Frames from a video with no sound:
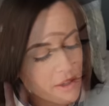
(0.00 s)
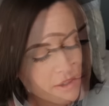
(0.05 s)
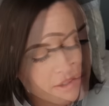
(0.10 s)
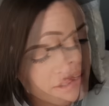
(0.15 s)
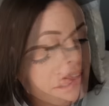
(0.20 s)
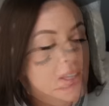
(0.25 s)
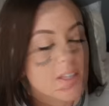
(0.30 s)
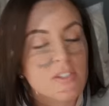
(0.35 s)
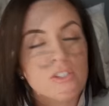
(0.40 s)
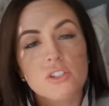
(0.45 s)
Oh,
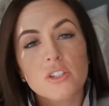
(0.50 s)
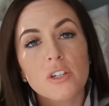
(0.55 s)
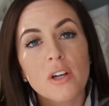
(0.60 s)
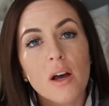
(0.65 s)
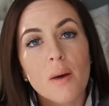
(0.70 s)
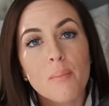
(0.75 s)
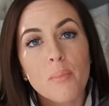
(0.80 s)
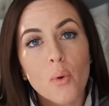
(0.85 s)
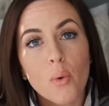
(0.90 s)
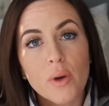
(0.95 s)
anyway, these are
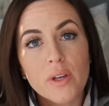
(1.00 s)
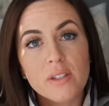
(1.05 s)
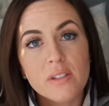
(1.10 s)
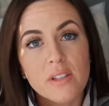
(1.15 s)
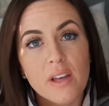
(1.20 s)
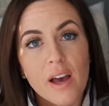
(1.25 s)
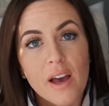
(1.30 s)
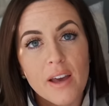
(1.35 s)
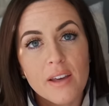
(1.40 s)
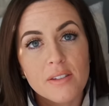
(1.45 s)
a boy
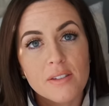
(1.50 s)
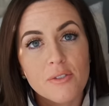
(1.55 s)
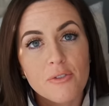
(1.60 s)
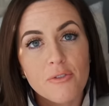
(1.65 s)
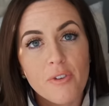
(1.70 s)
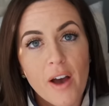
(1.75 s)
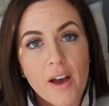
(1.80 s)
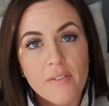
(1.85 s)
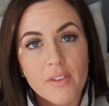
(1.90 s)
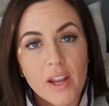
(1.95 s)
size
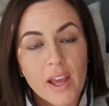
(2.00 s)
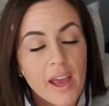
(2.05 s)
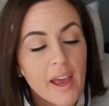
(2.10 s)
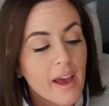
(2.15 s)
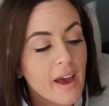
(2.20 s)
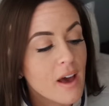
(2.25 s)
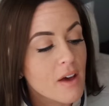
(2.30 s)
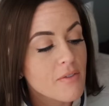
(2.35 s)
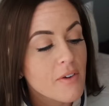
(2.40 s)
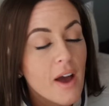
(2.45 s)
five and a
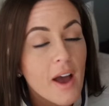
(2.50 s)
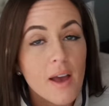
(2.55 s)
half.